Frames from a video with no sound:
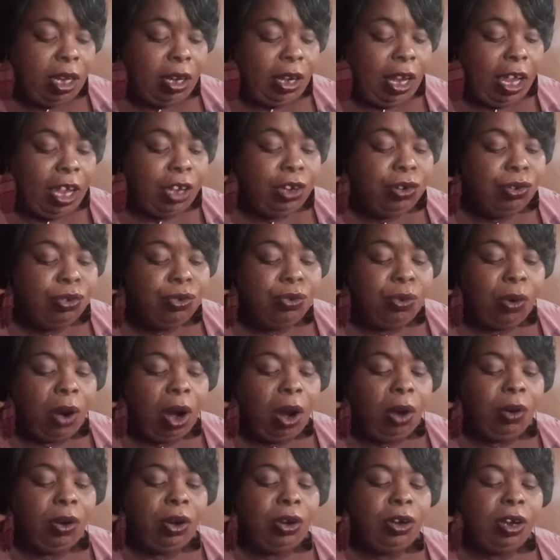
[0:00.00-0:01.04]
Now you
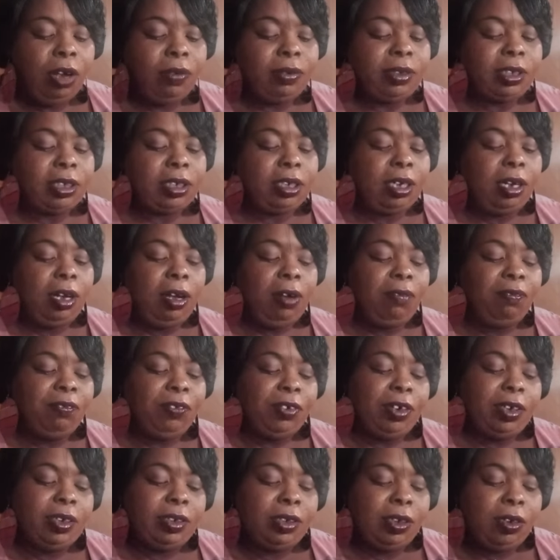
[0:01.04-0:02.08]
grown enough to come
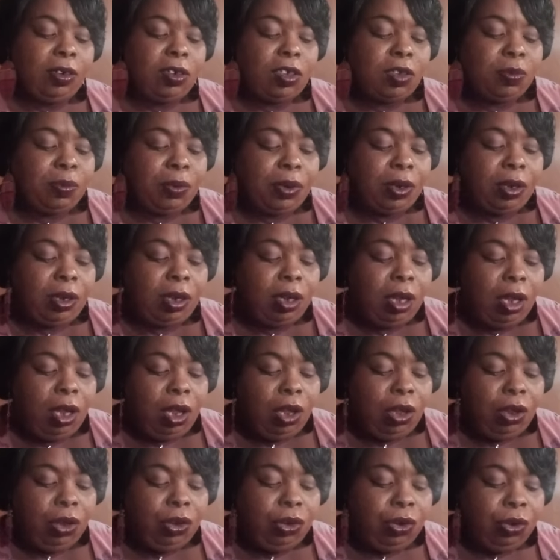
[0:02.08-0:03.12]
for adults, but
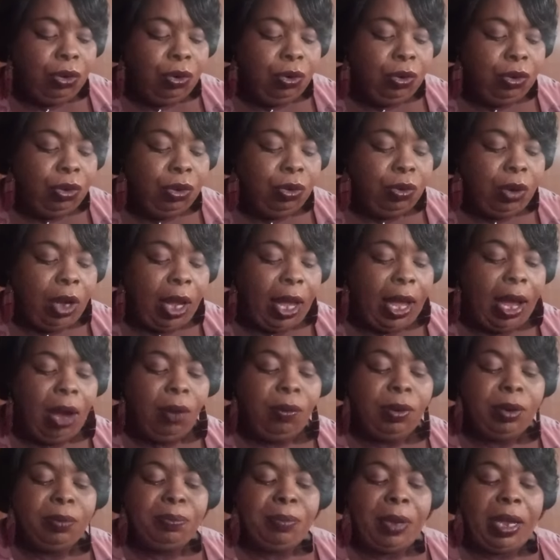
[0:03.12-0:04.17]
you you
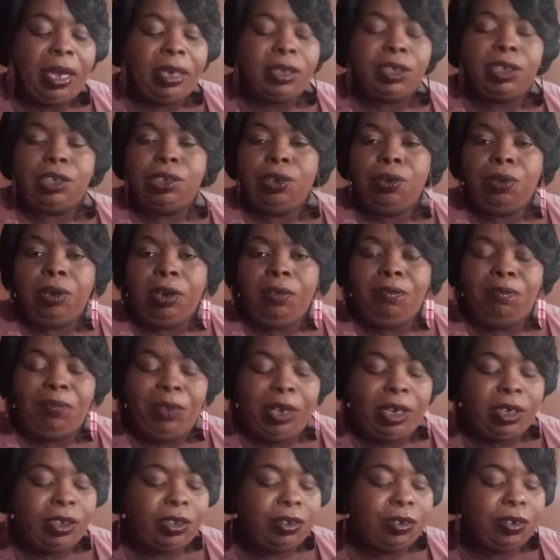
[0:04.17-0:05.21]
cowered back to your
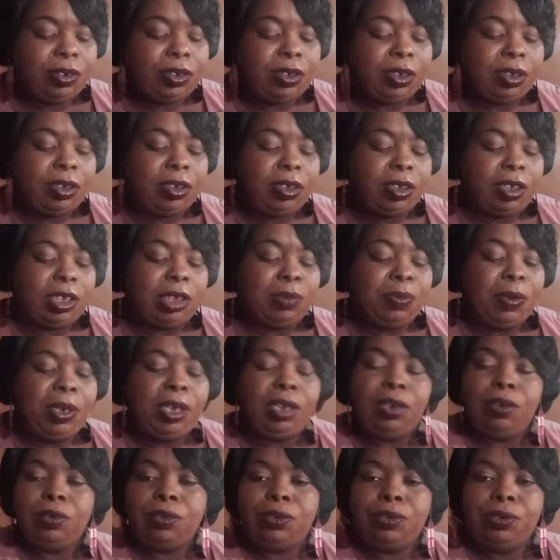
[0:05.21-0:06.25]
confessionals to, to
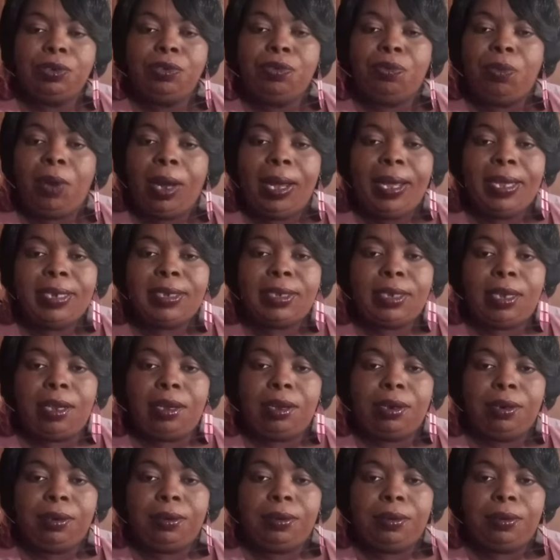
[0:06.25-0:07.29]
speak your truth. Why is
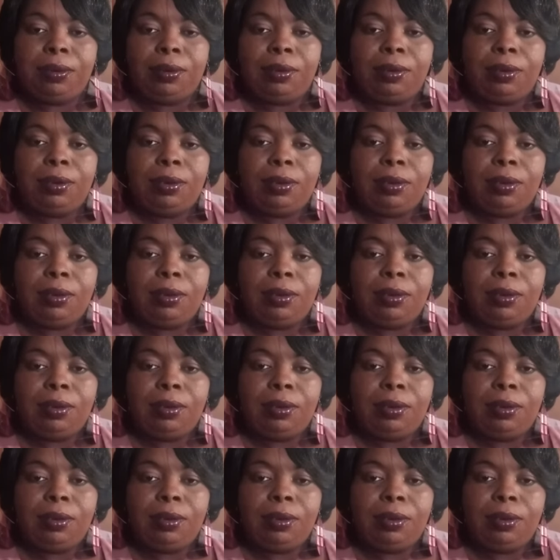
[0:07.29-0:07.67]
that, girl?